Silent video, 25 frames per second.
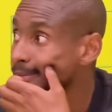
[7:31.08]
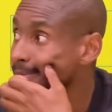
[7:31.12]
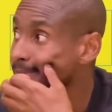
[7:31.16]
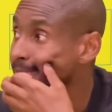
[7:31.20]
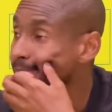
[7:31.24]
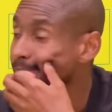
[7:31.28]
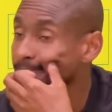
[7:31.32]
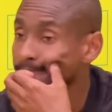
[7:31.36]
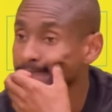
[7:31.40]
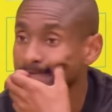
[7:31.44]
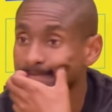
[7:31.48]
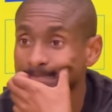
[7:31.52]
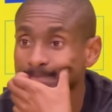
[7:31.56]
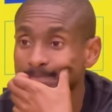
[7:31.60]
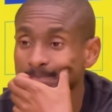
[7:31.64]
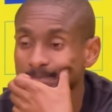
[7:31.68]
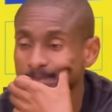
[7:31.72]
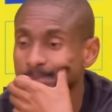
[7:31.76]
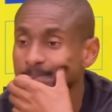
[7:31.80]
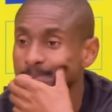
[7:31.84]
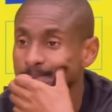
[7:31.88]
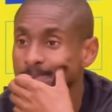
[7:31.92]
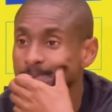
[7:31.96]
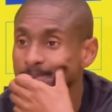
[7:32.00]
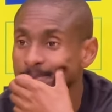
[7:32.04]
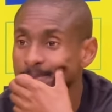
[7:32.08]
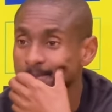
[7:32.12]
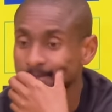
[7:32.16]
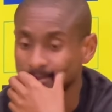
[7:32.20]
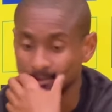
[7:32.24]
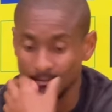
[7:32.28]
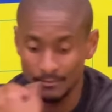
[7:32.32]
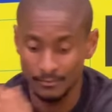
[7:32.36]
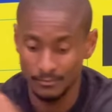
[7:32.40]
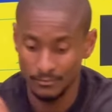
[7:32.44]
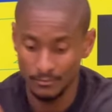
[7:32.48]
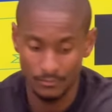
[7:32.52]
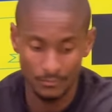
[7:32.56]
Uh, Coach Kamukolo
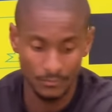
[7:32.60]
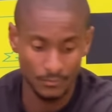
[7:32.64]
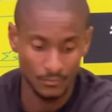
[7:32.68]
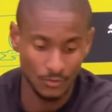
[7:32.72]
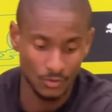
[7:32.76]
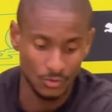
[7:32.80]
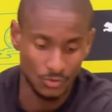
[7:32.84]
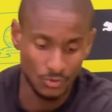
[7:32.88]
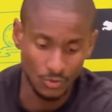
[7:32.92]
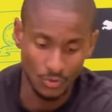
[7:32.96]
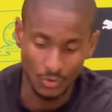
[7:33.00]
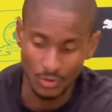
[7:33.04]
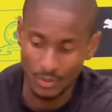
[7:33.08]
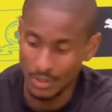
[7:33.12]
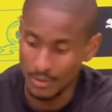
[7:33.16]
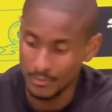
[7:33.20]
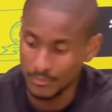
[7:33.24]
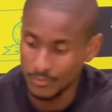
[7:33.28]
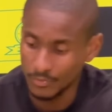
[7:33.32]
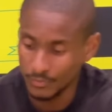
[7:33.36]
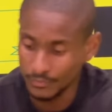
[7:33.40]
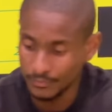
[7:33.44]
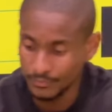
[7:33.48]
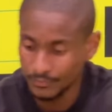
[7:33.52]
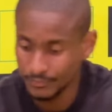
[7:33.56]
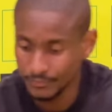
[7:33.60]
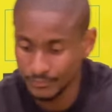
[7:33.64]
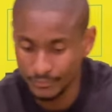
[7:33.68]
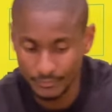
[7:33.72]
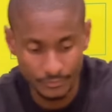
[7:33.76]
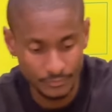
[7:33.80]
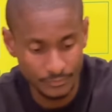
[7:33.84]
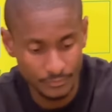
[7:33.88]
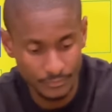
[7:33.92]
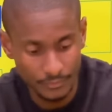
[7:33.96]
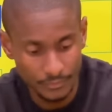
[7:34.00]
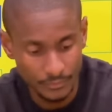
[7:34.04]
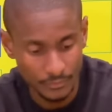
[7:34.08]
from Sokolo.
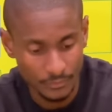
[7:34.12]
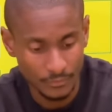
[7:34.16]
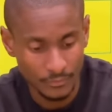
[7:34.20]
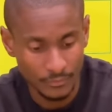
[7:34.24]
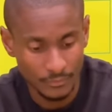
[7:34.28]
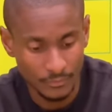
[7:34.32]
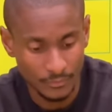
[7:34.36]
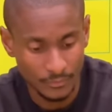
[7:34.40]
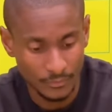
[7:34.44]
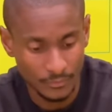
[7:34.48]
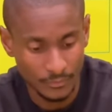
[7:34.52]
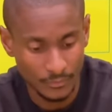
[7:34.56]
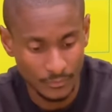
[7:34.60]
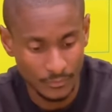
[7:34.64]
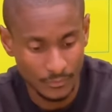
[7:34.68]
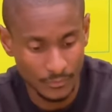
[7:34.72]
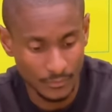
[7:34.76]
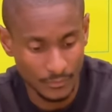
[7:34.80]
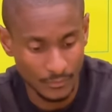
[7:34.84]
Congratulations on the